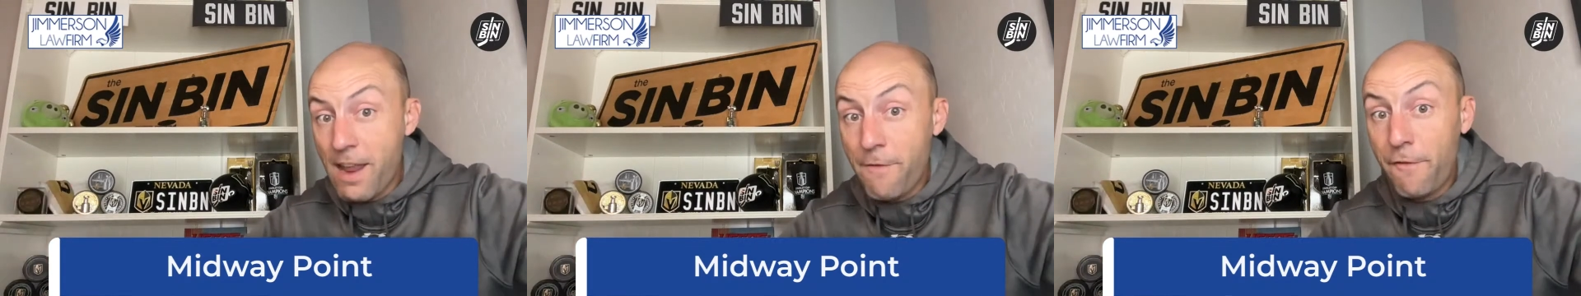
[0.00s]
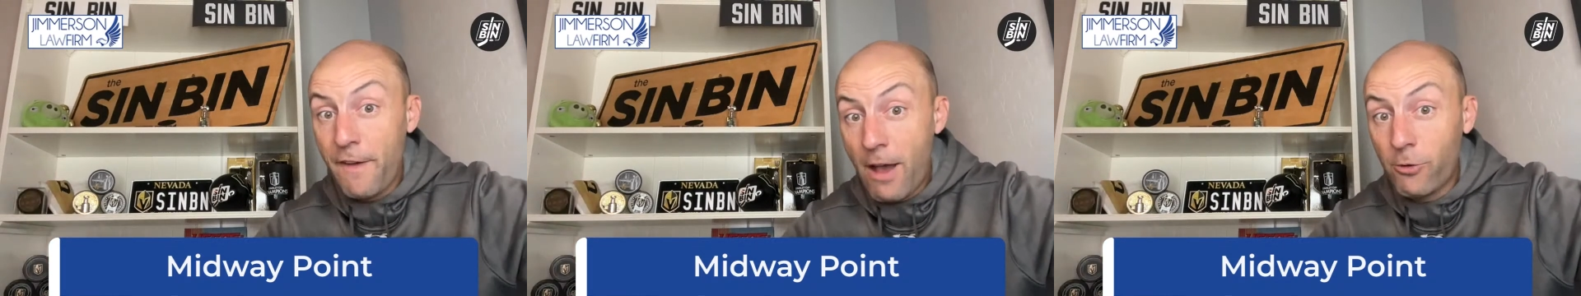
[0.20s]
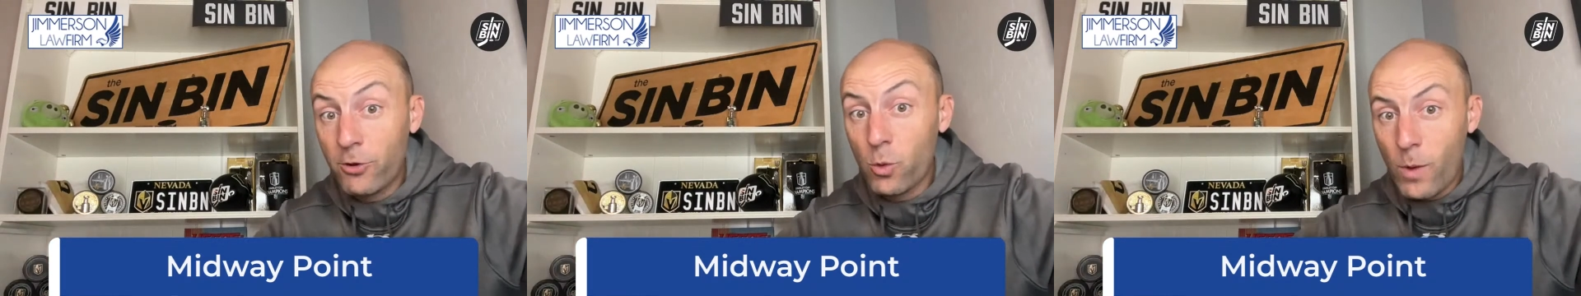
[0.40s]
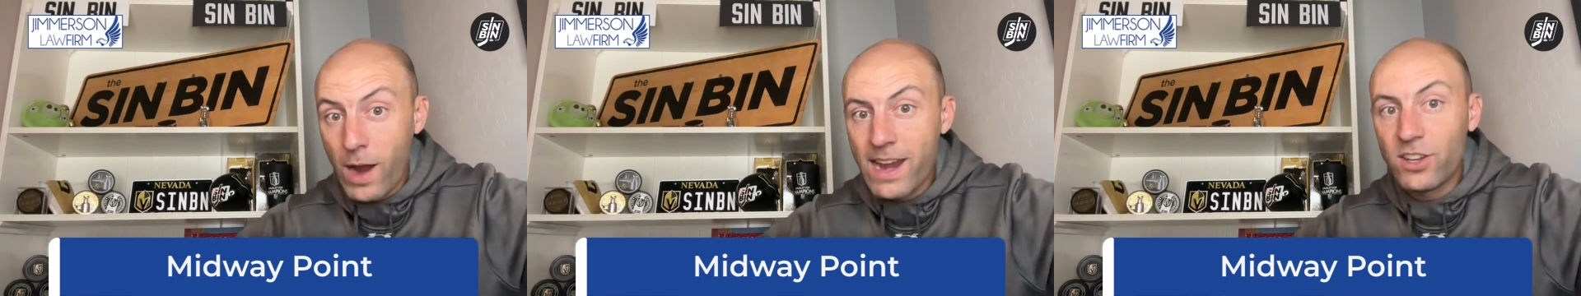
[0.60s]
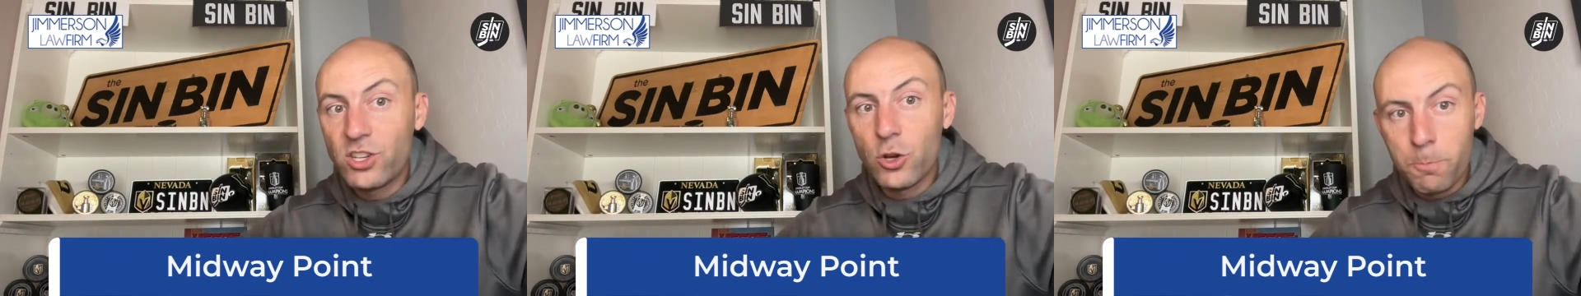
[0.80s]
found a
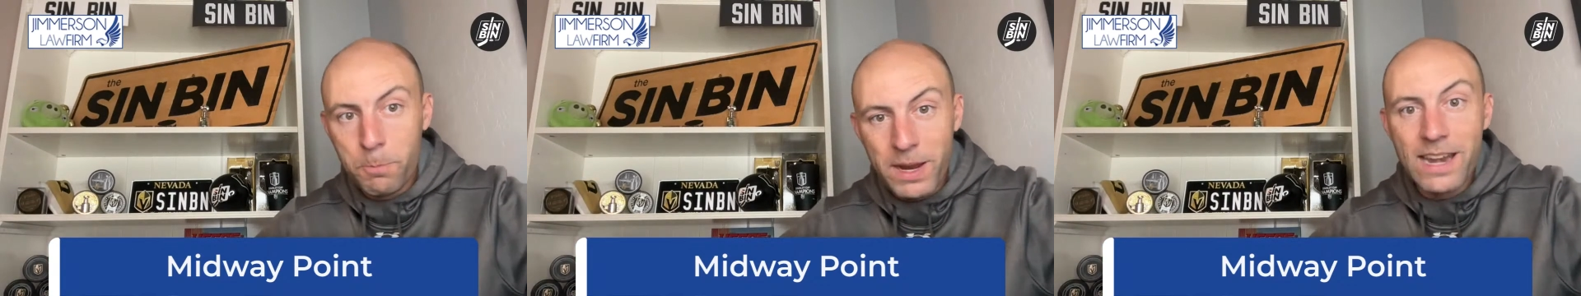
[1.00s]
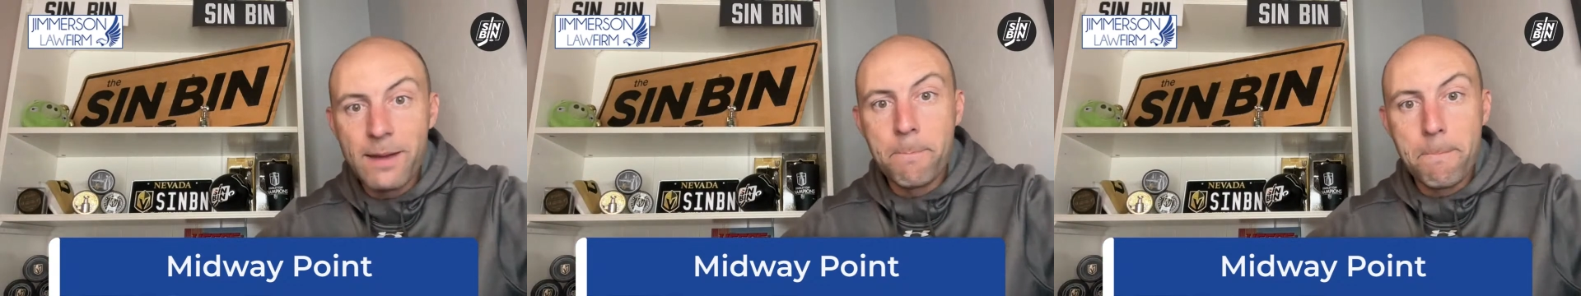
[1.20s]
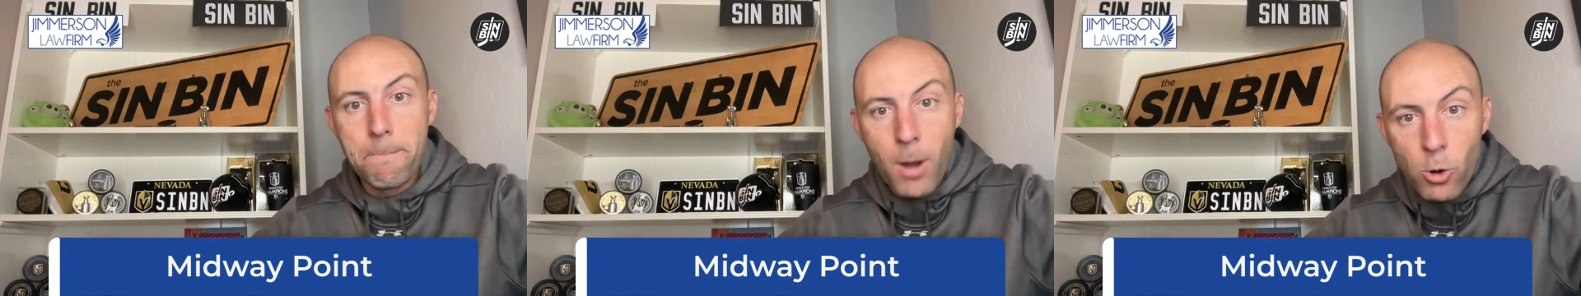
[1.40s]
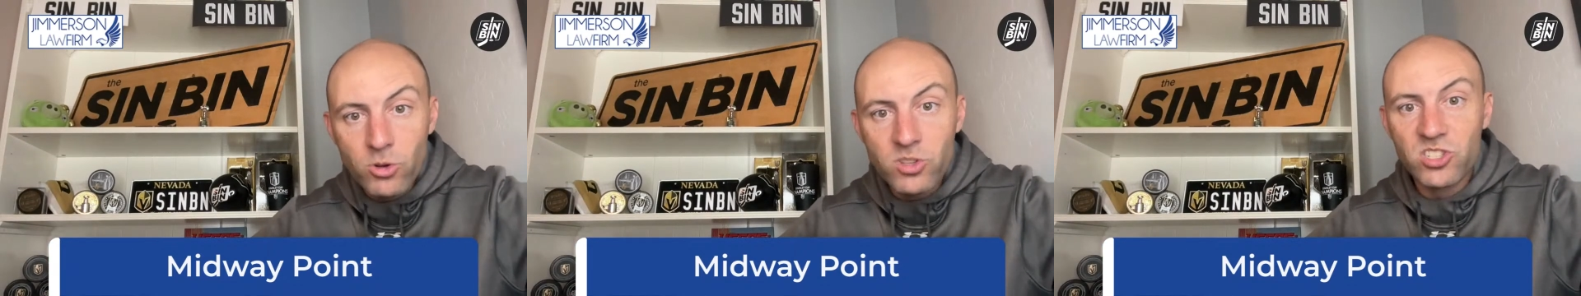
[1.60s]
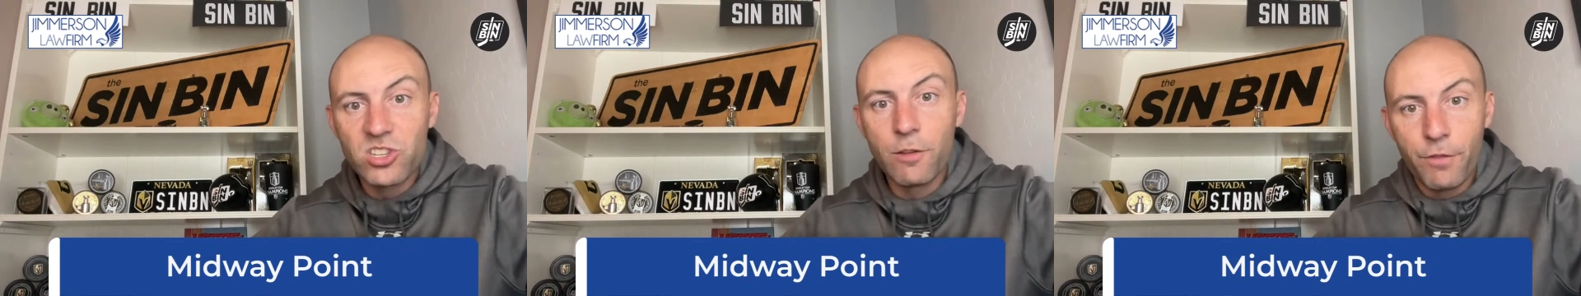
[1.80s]
way to beat
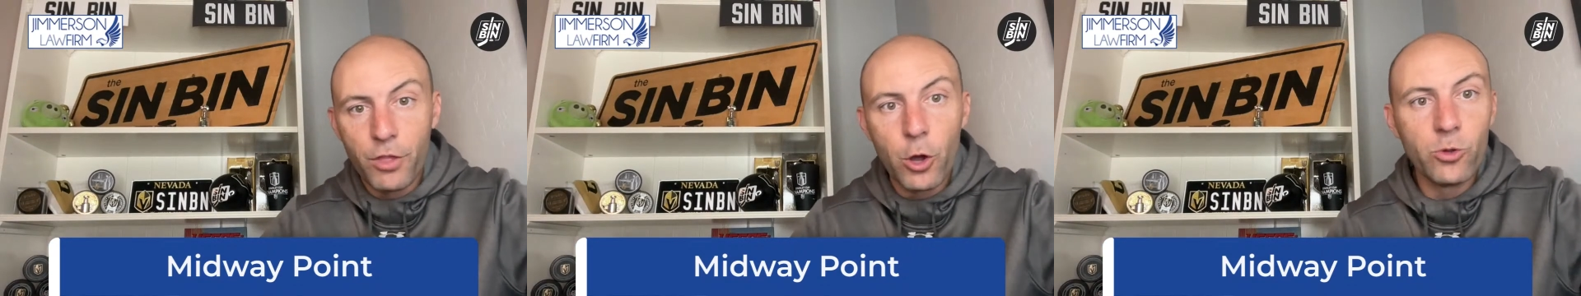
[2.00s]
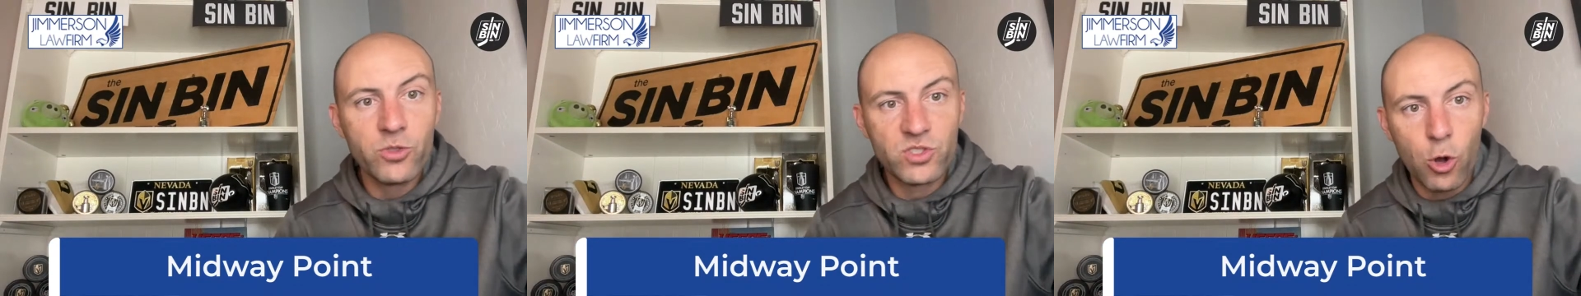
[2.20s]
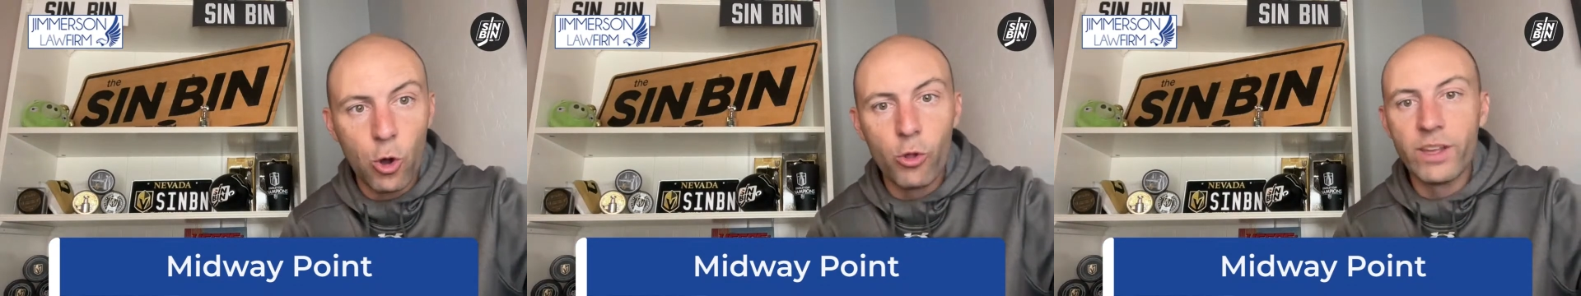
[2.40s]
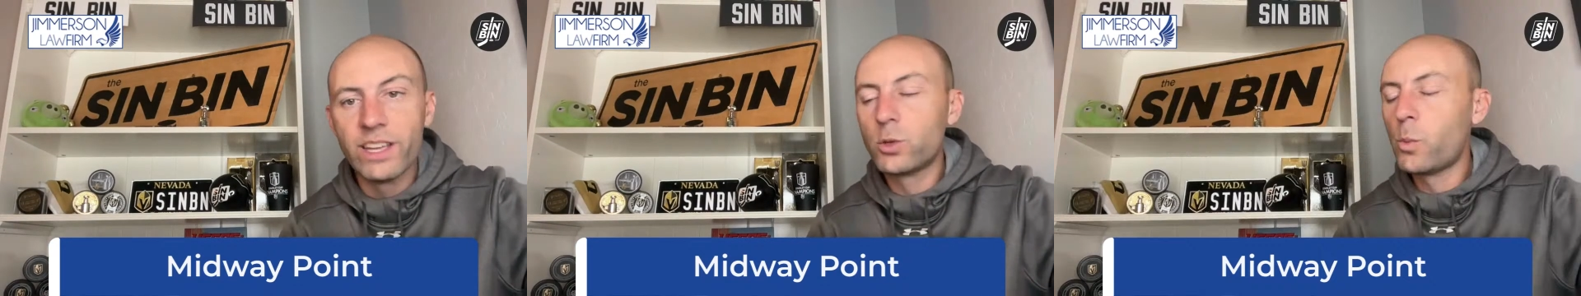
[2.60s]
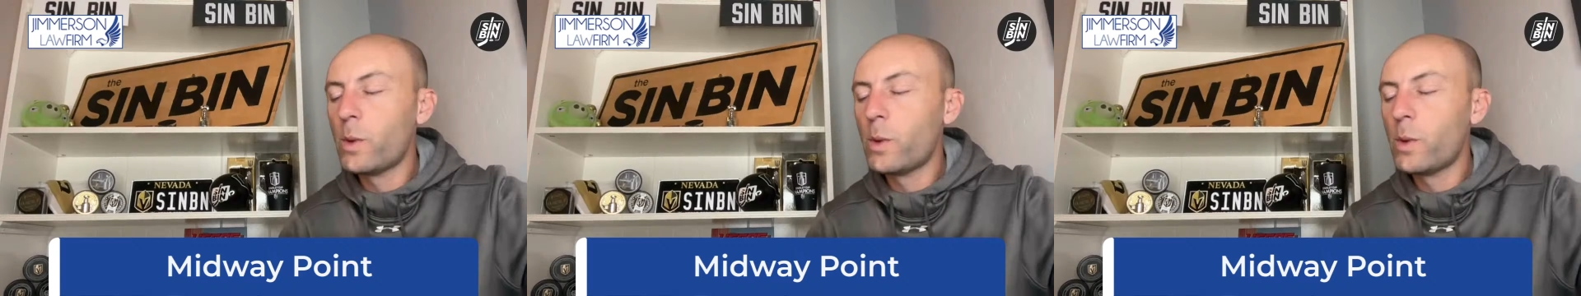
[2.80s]
most of those goalies.